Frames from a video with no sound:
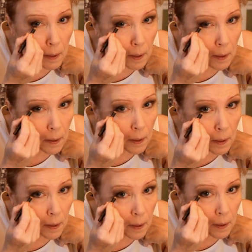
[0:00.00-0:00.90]

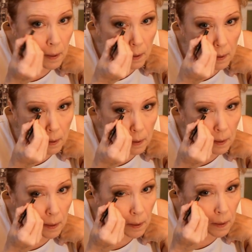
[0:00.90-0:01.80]

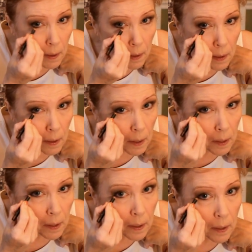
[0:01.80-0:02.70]

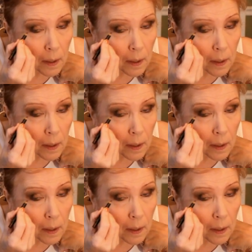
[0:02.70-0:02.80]
[no speech]